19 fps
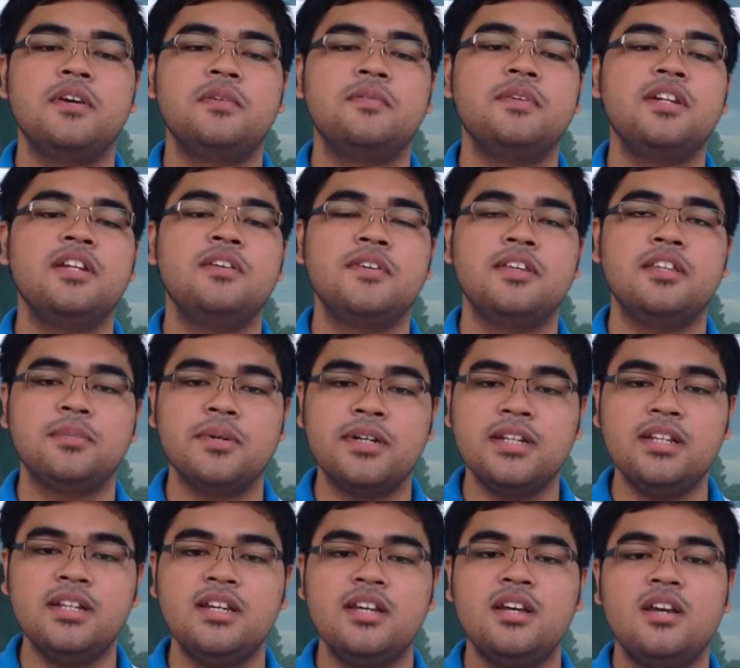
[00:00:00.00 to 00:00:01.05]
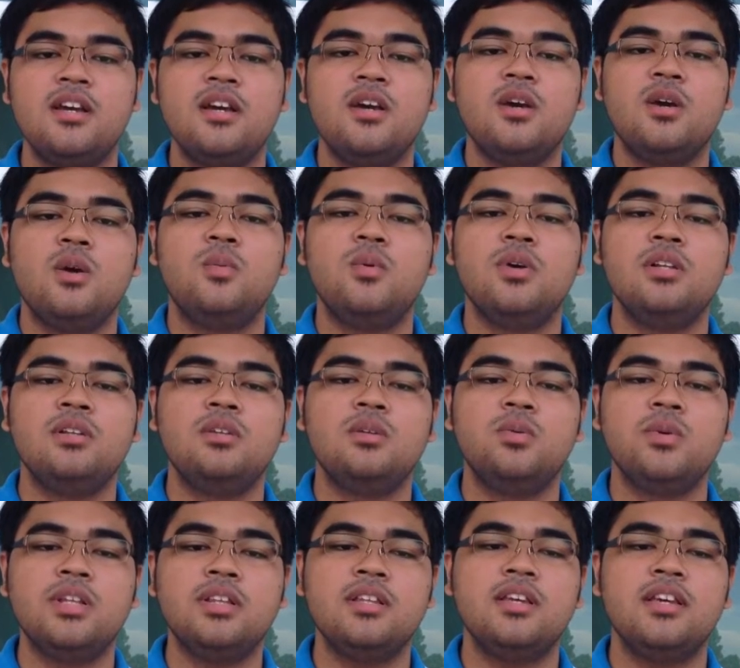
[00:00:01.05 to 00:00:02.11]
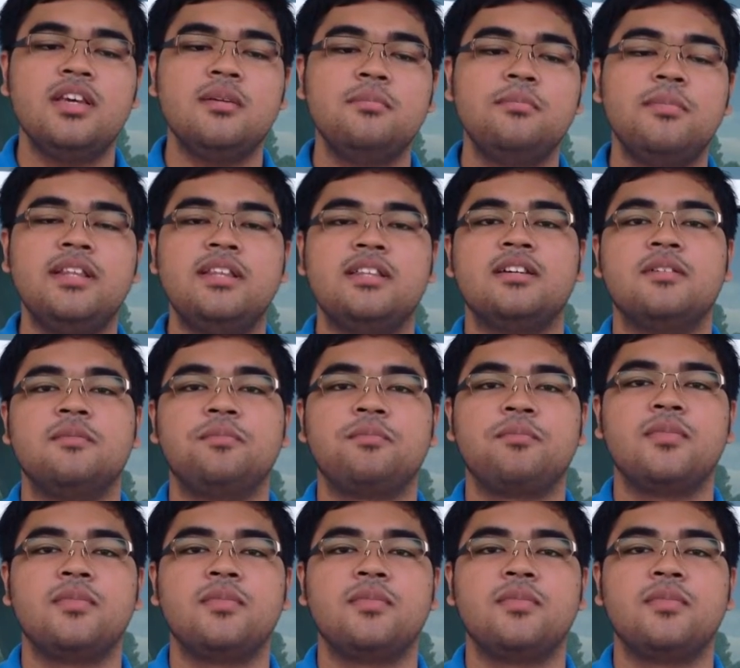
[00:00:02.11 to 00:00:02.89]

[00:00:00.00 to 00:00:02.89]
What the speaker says: haven investment will suit him better.